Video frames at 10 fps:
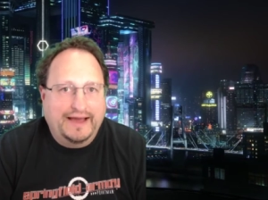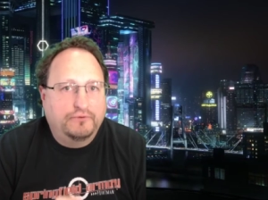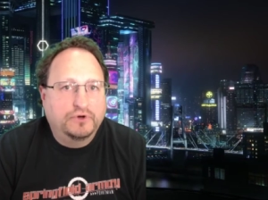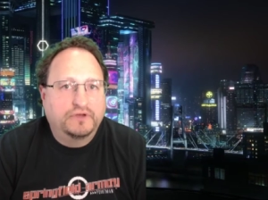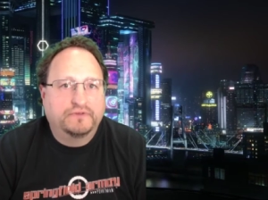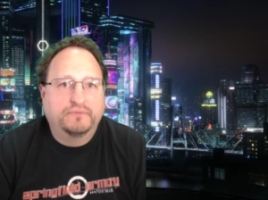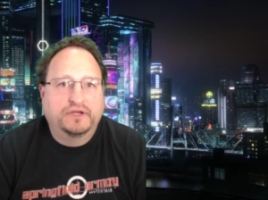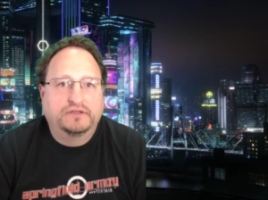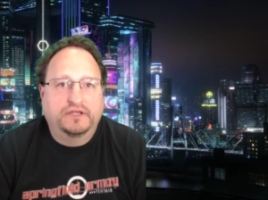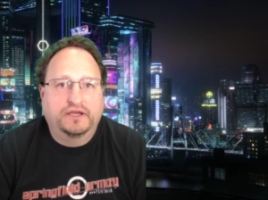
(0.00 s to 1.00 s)
that will give the
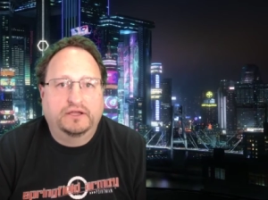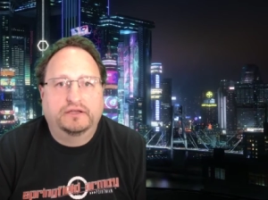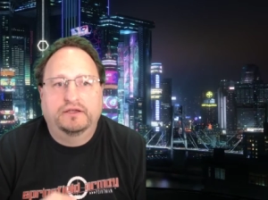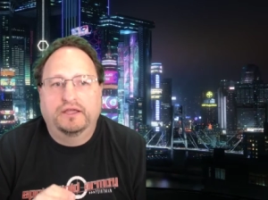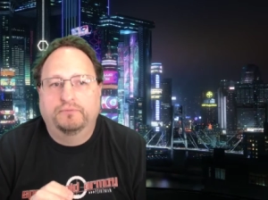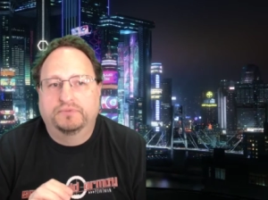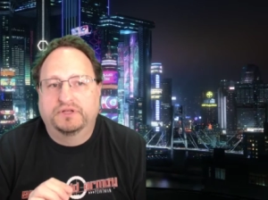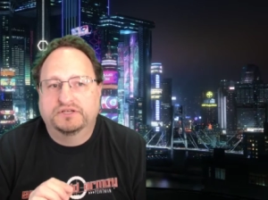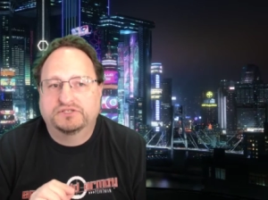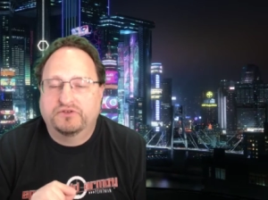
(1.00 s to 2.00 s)
med tech a
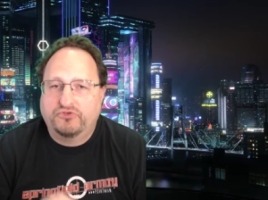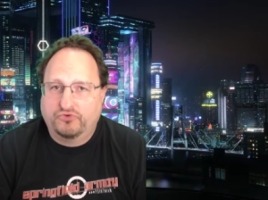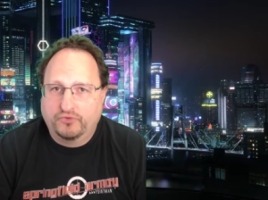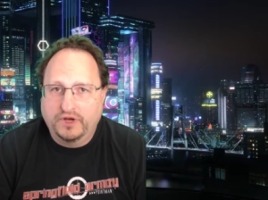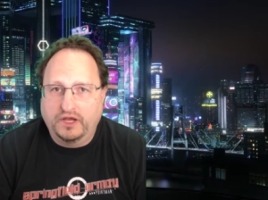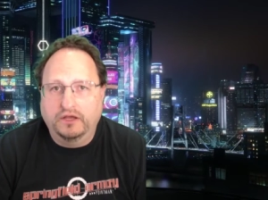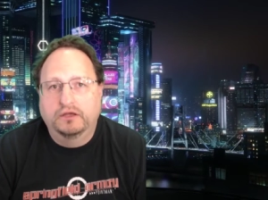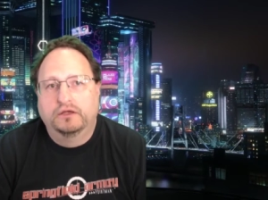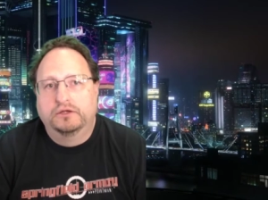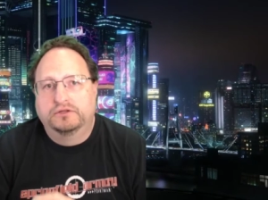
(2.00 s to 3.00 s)
plus
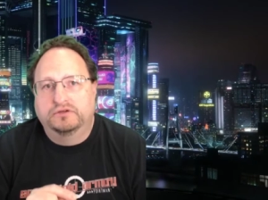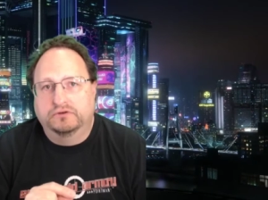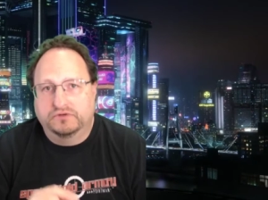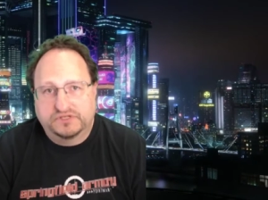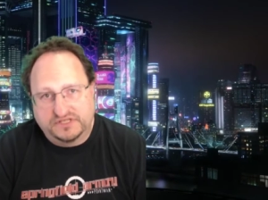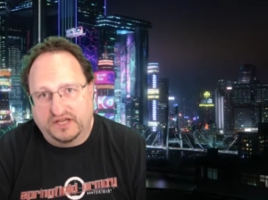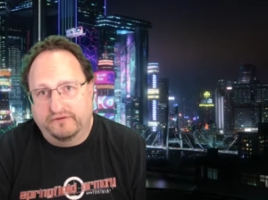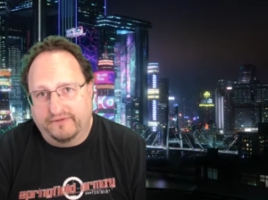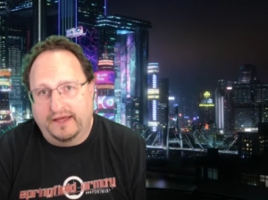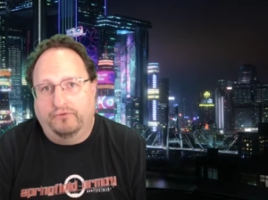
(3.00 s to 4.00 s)
three to
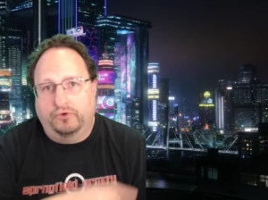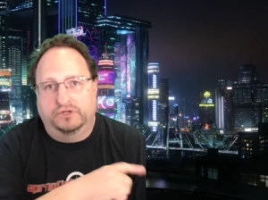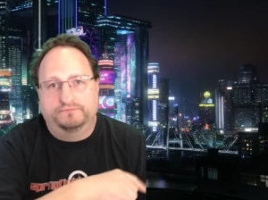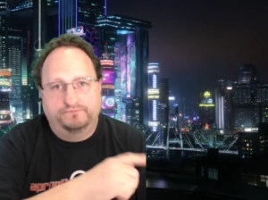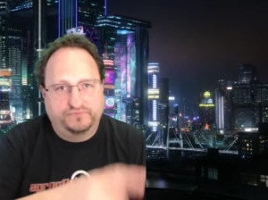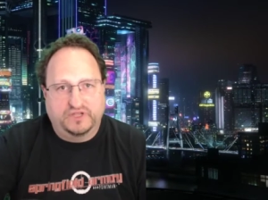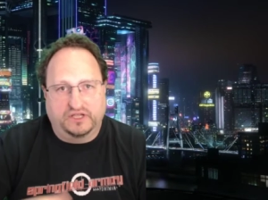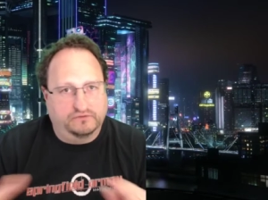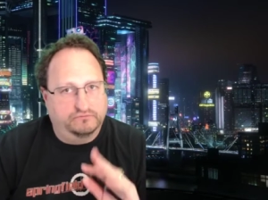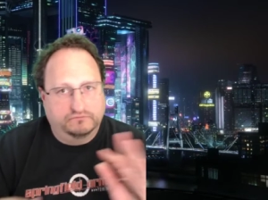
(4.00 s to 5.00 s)
save that one,
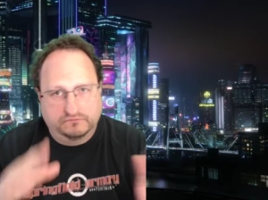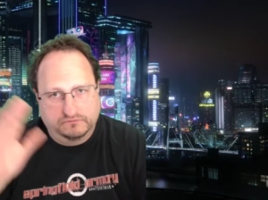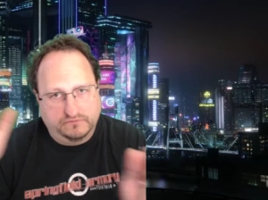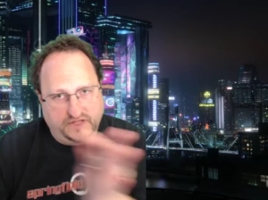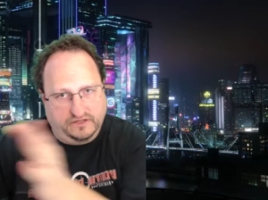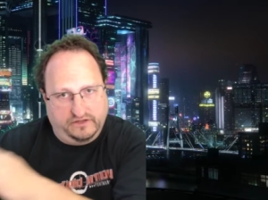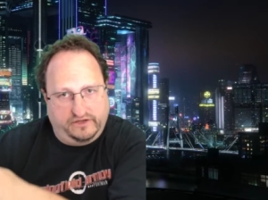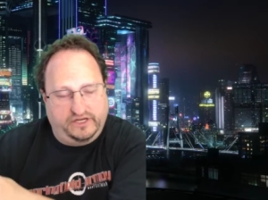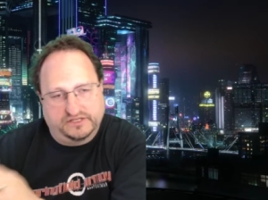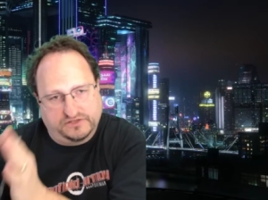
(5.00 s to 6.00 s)
and then
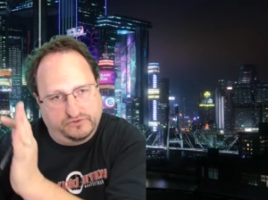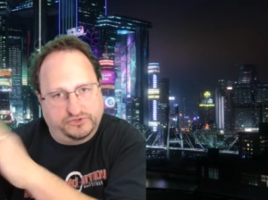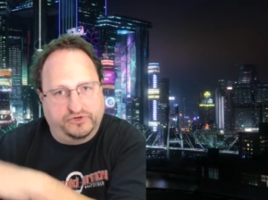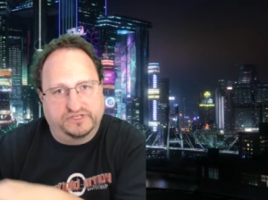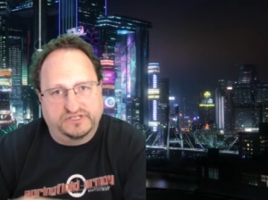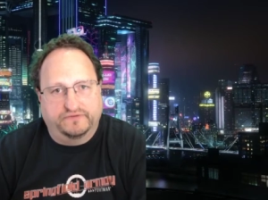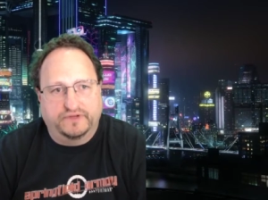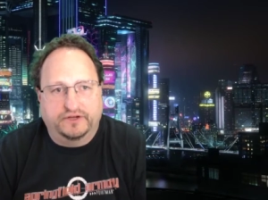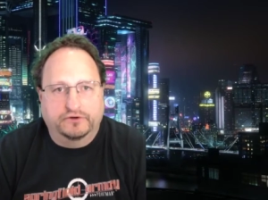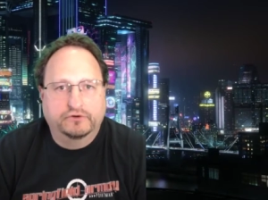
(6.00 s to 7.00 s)
they get surgery and
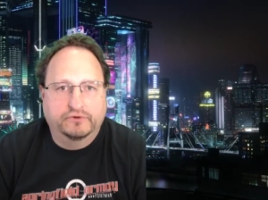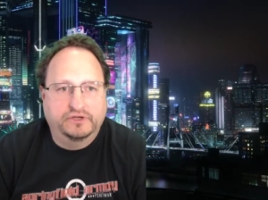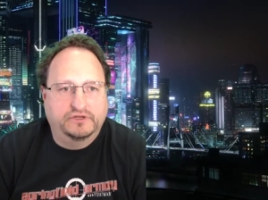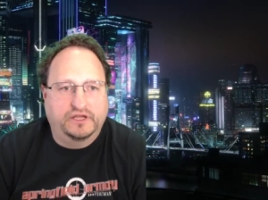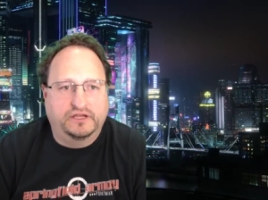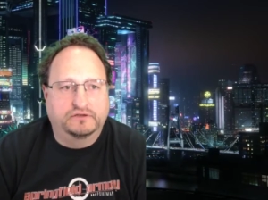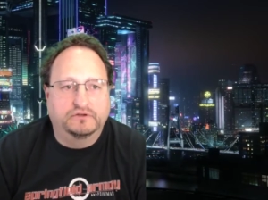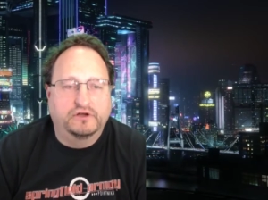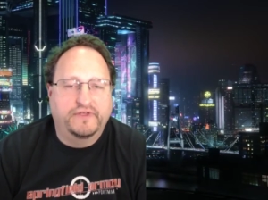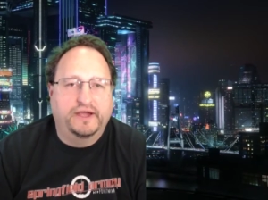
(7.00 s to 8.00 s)
stuff later to re- to
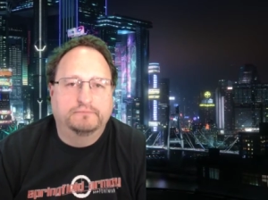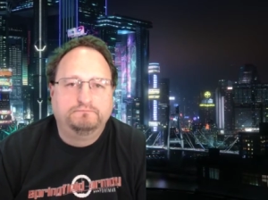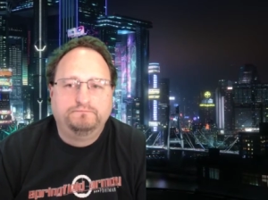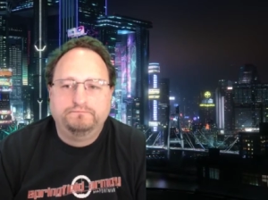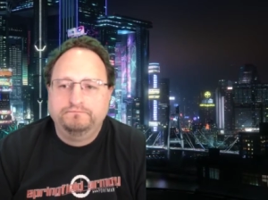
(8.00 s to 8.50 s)
handle all that.